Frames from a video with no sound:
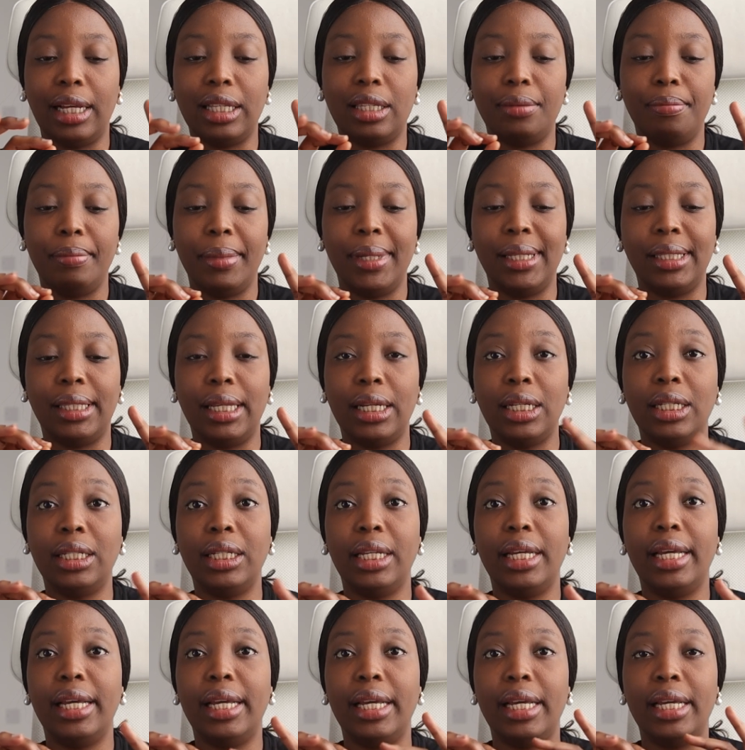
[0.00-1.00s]
that
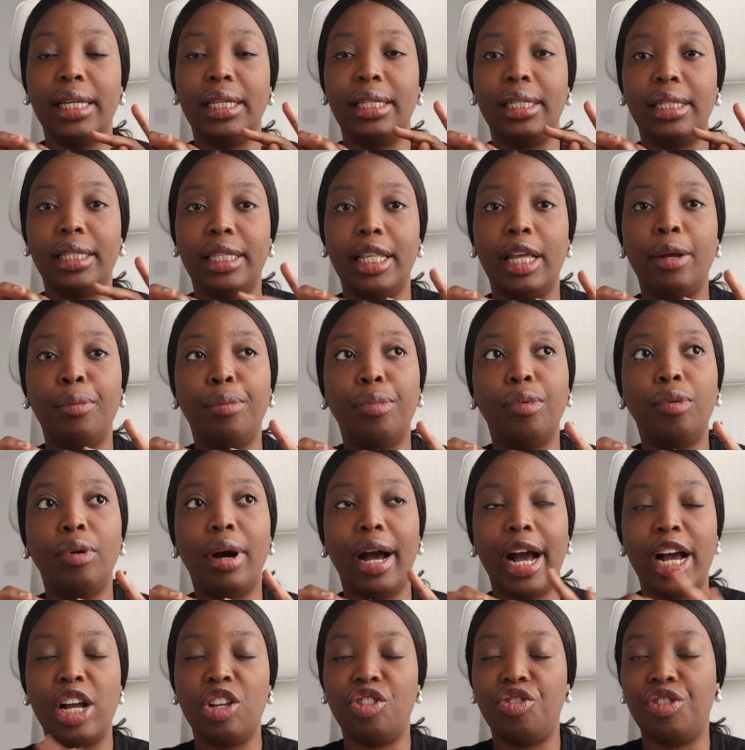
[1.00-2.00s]
maintaining a
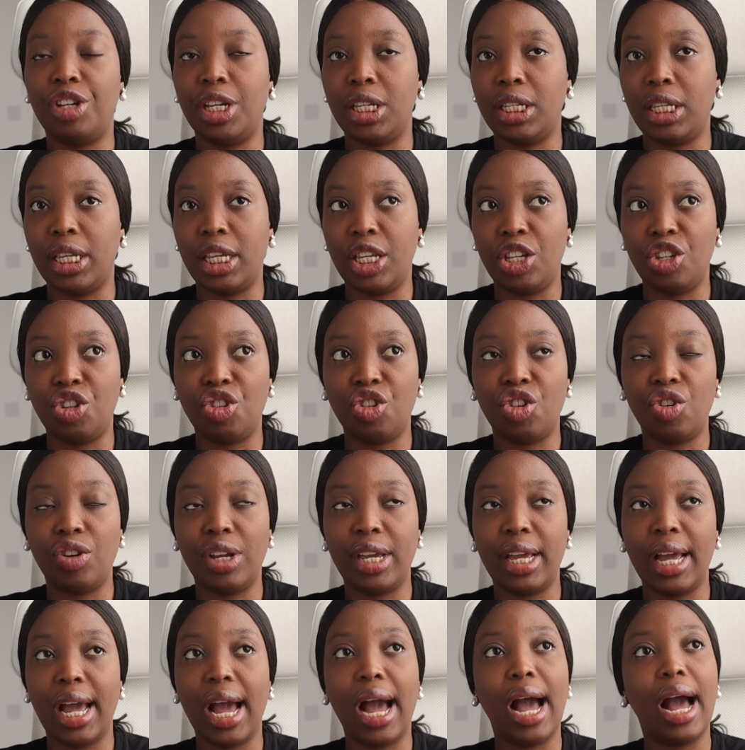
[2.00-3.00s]
stable address
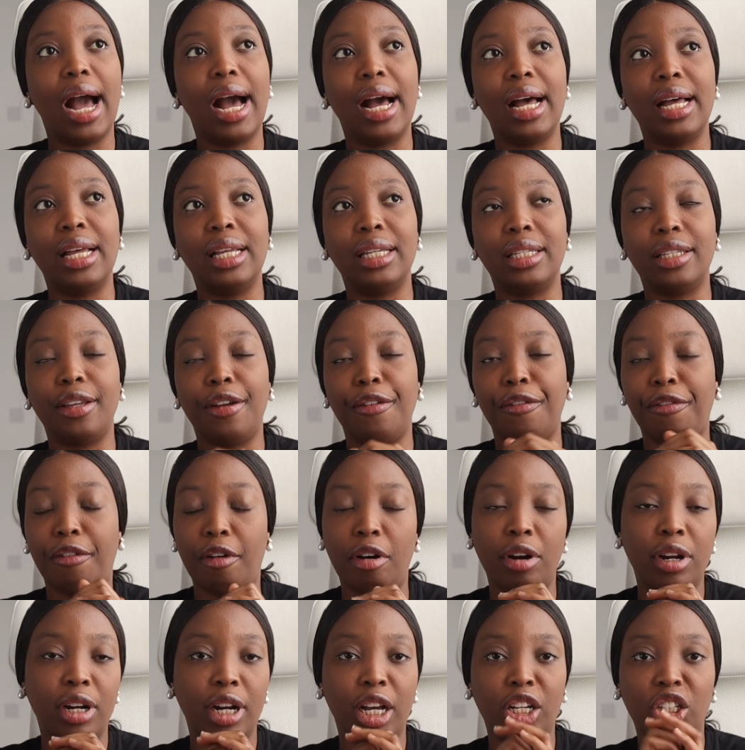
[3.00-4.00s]
history as a
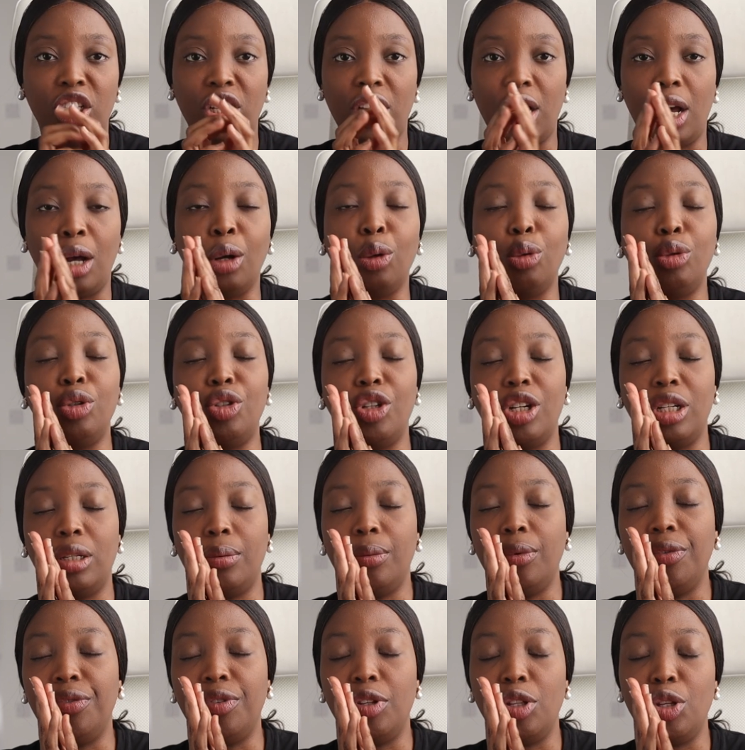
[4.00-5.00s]
foreign national who
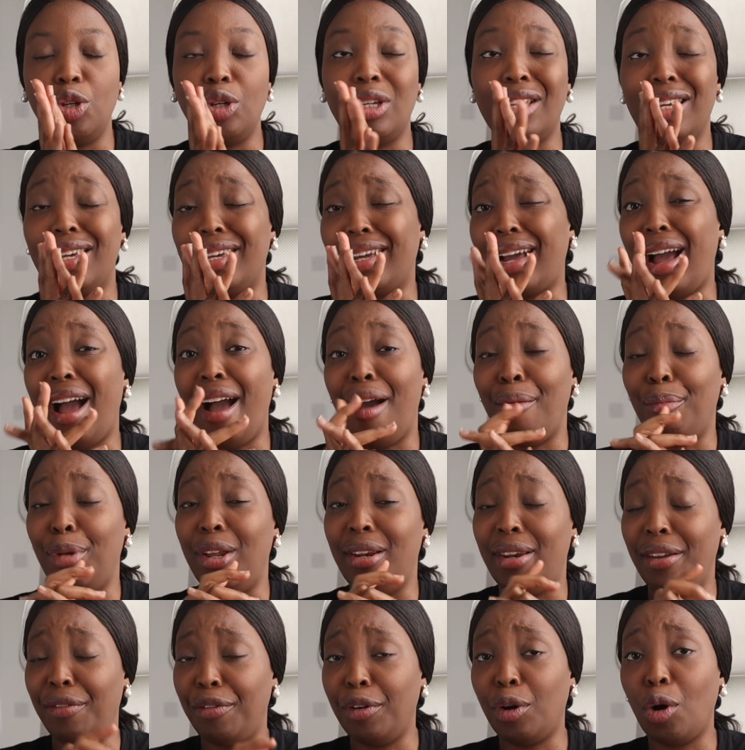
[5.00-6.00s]
just moved to the UK can
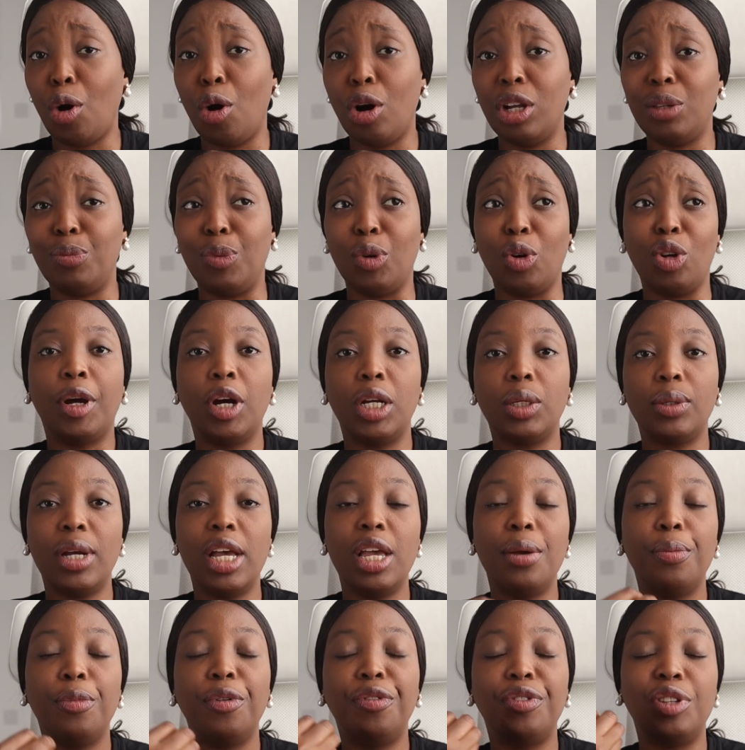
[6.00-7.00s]
be difficult, because
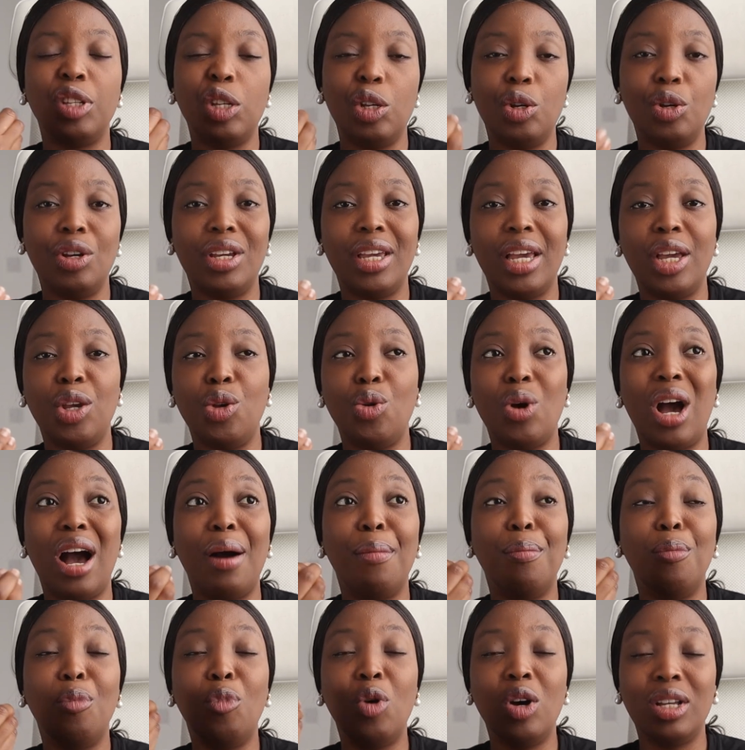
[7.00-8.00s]
when you move to the UK, you
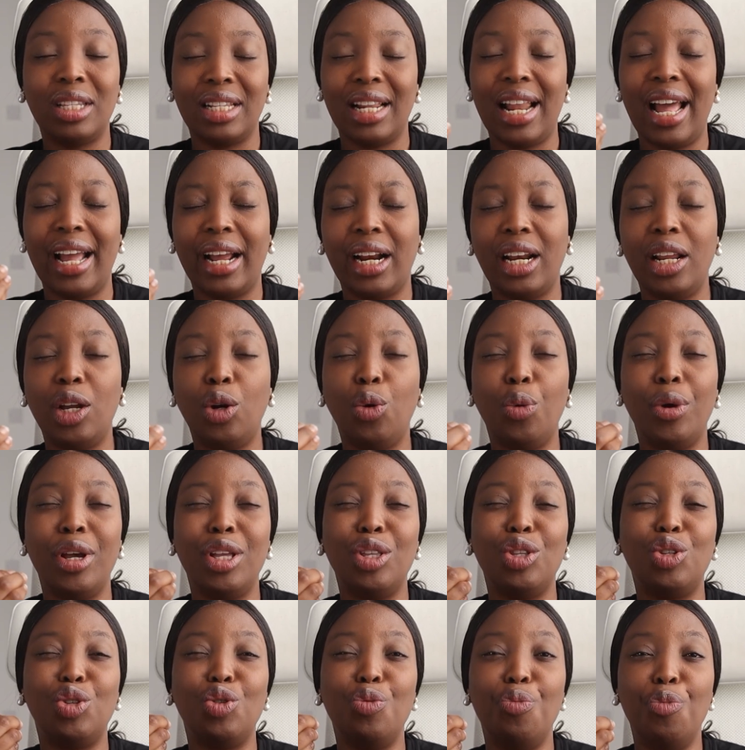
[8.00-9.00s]
are most likely
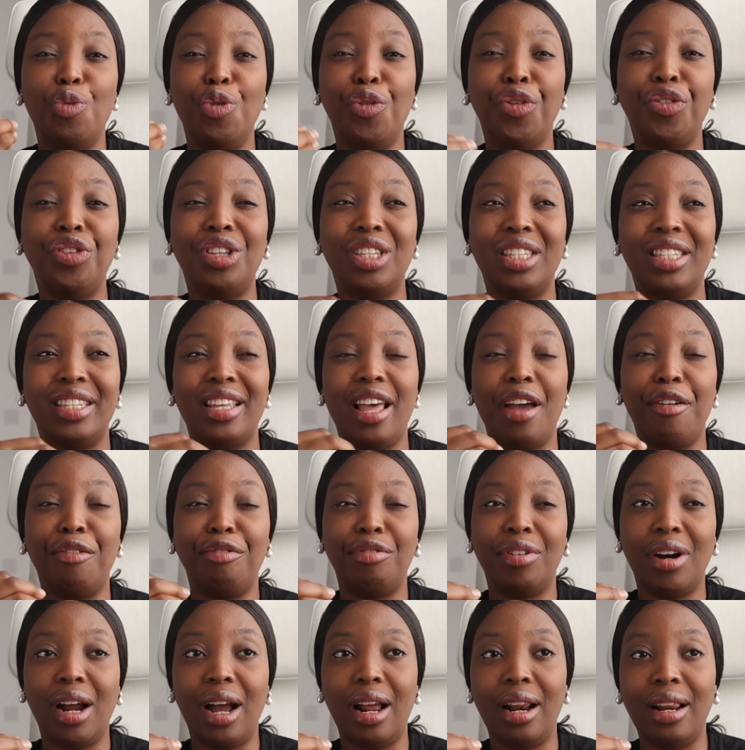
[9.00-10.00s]
going to move
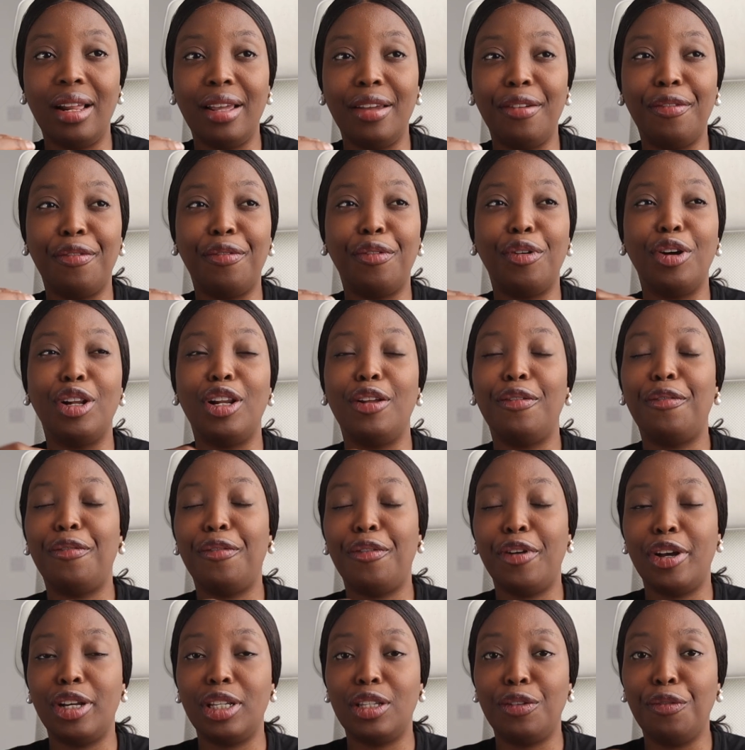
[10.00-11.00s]
severally for the
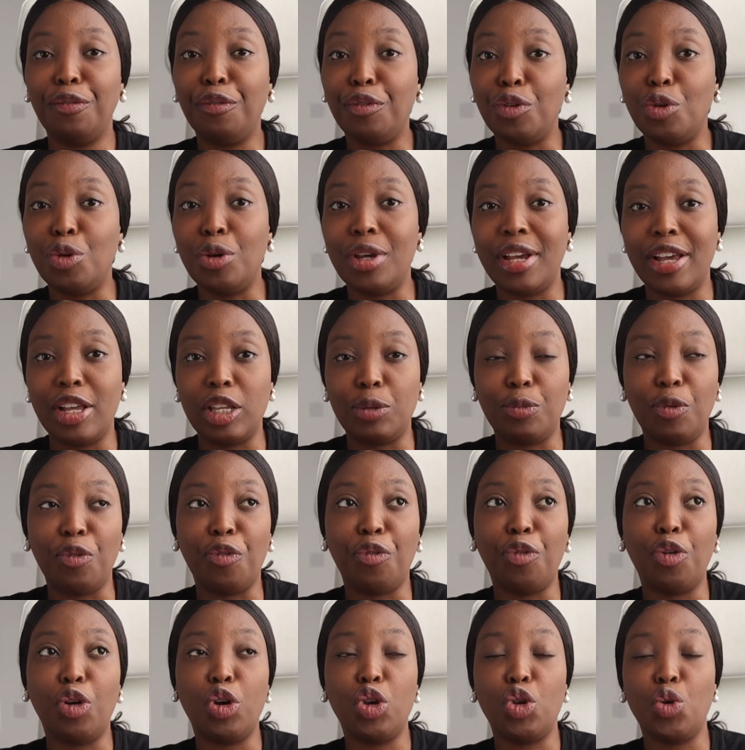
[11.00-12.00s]
first few years
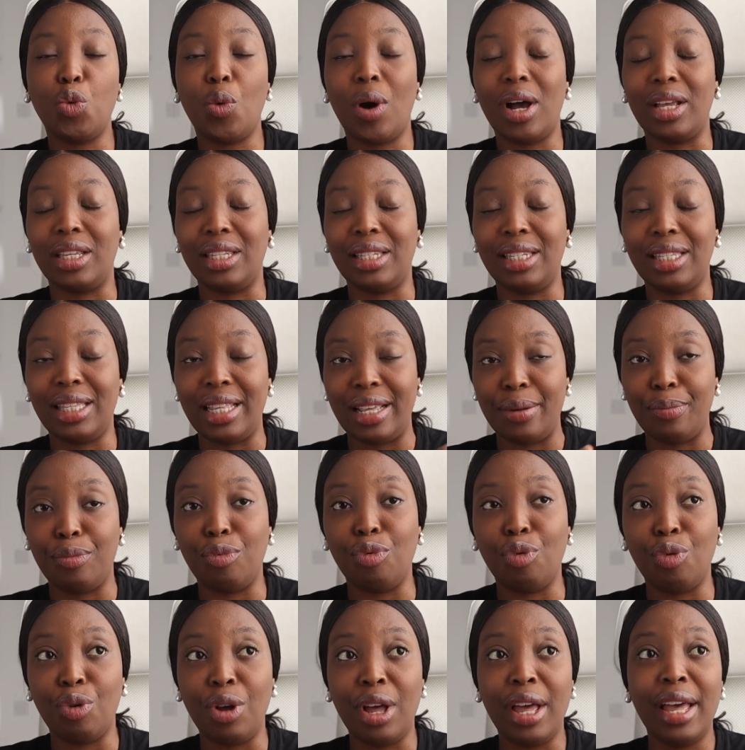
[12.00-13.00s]
before you are
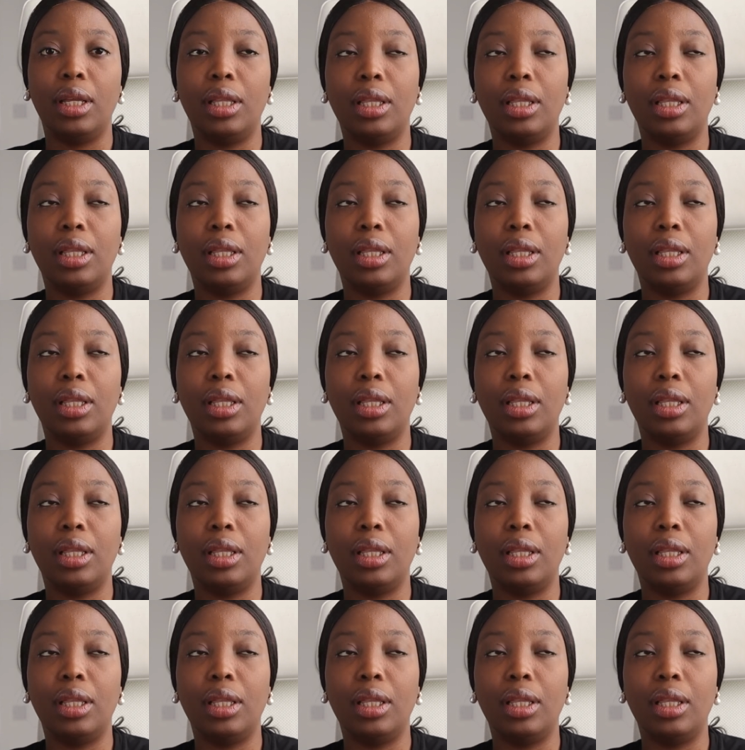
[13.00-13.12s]
stable.